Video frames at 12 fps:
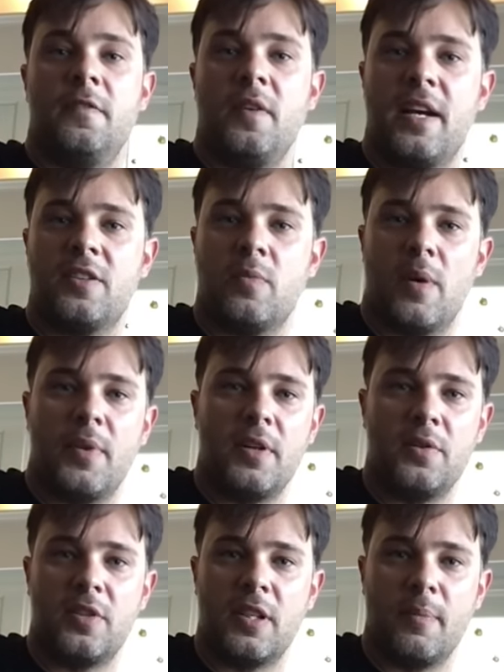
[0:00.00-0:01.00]
If you ask why I'm not
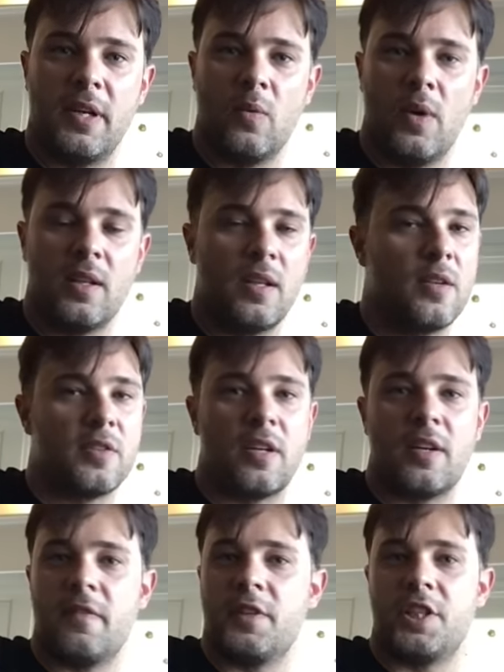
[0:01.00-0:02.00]
using the middle one, because
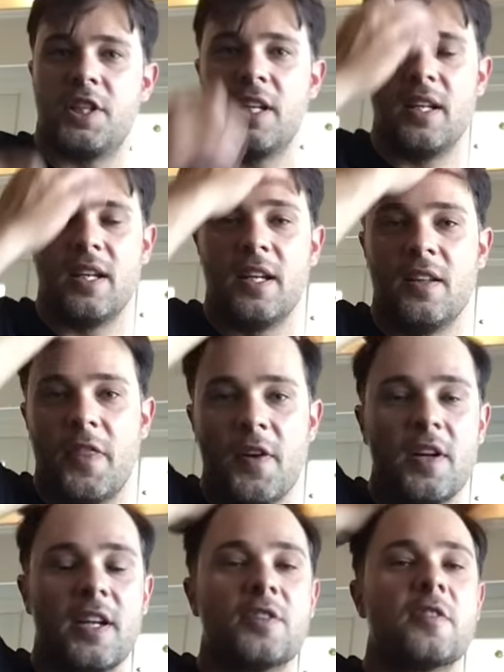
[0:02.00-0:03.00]
I don't give a shit. In
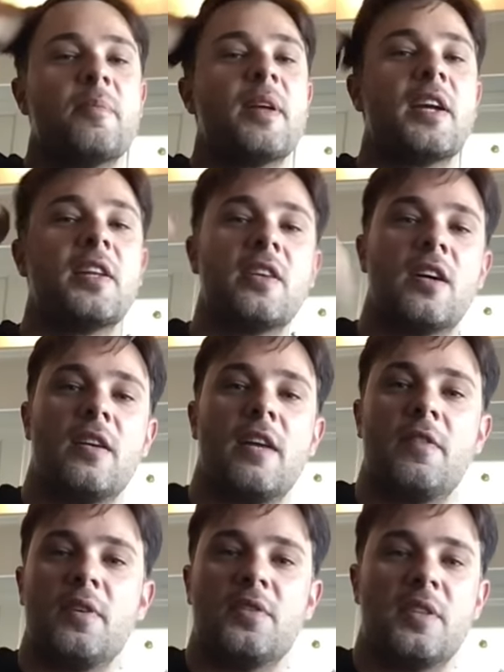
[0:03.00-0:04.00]
30 years of playing guitar, I
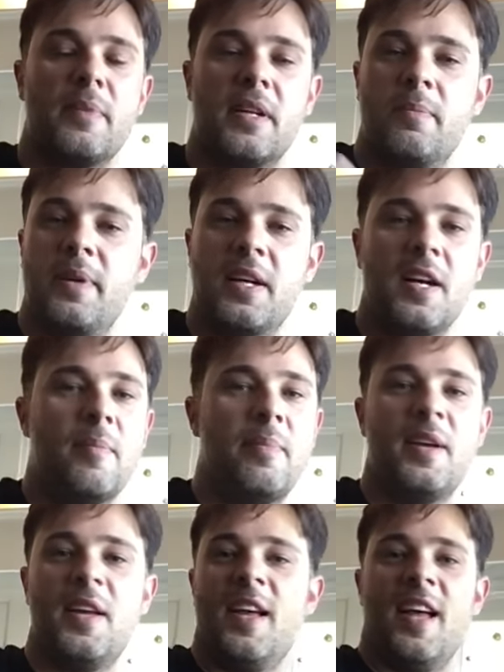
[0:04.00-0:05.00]
never used the middle
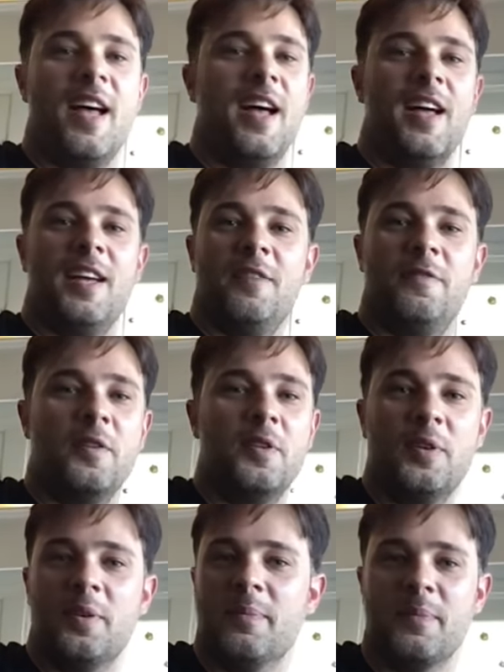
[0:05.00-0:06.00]
pickup. Uh, if you
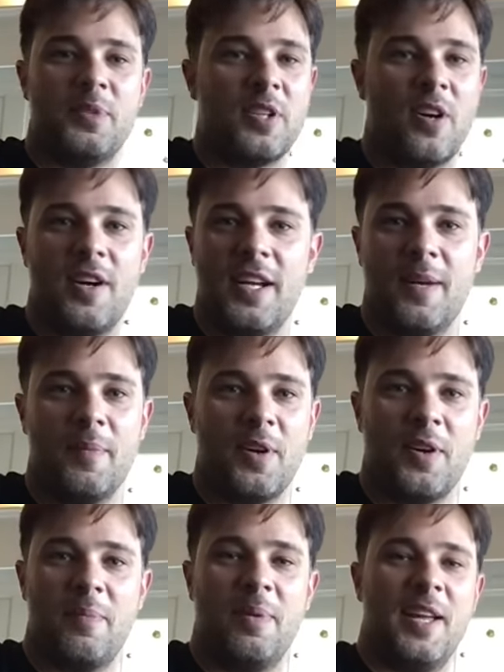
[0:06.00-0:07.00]
do, I'm sorry, I'm not
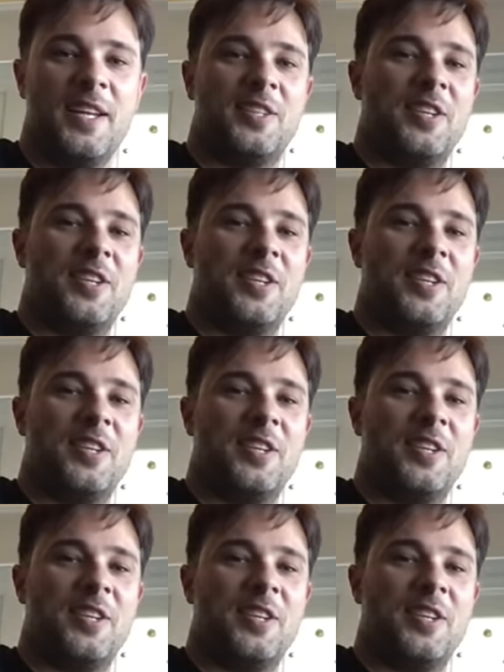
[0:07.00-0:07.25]
gonna play it.